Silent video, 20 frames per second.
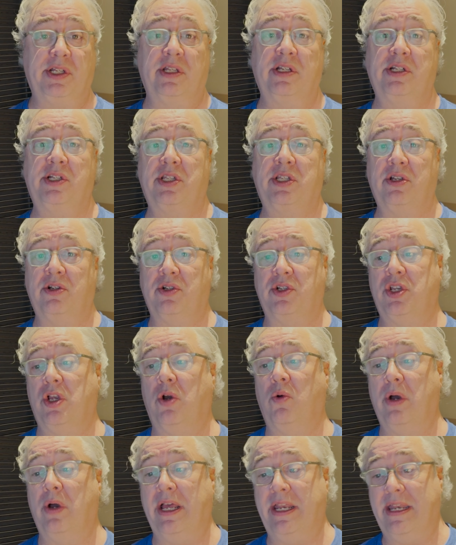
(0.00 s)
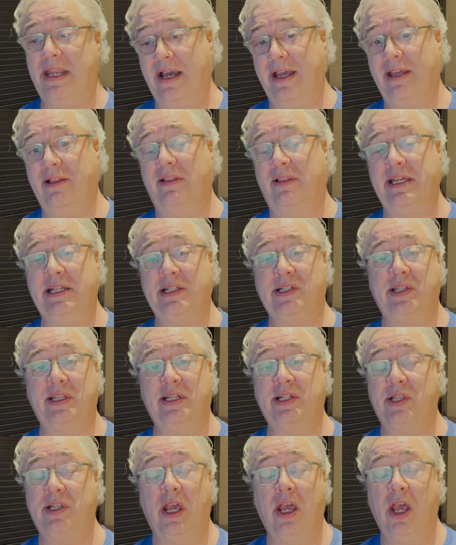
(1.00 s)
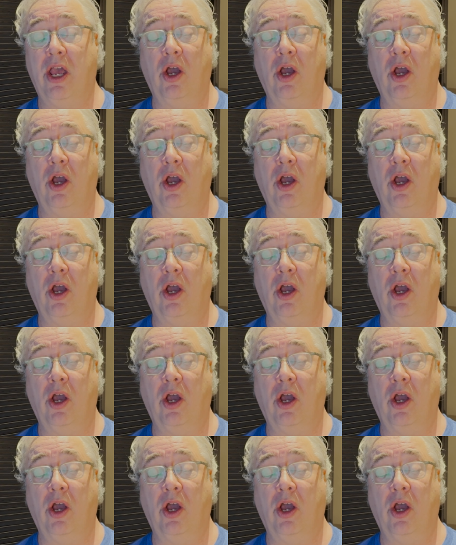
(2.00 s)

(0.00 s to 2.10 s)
this, there's no annihilates this.